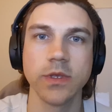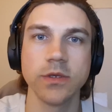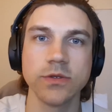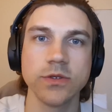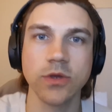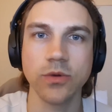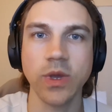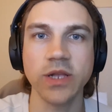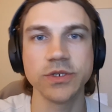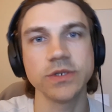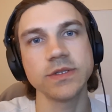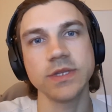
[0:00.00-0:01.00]
So I'll
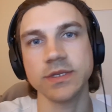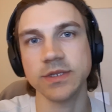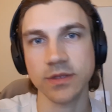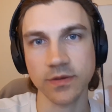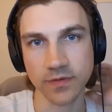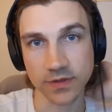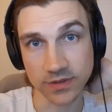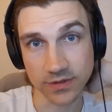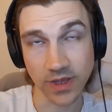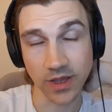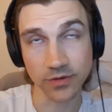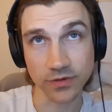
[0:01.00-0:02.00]
just test it if
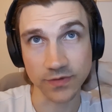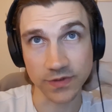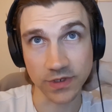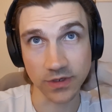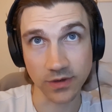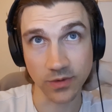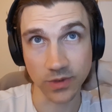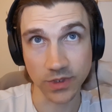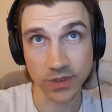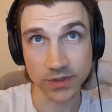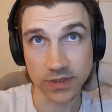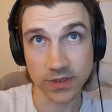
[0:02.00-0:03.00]
it's out of sync or
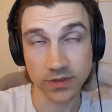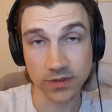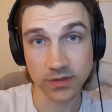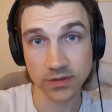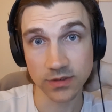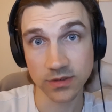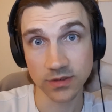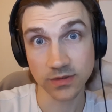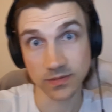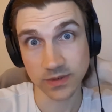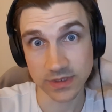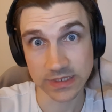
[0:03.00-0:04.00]
not.
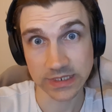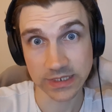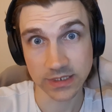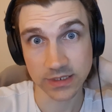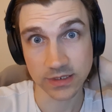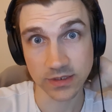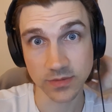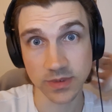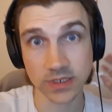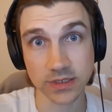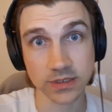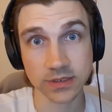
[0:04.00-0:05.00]
We'll see in a
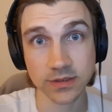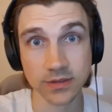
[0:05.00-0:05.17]
minute.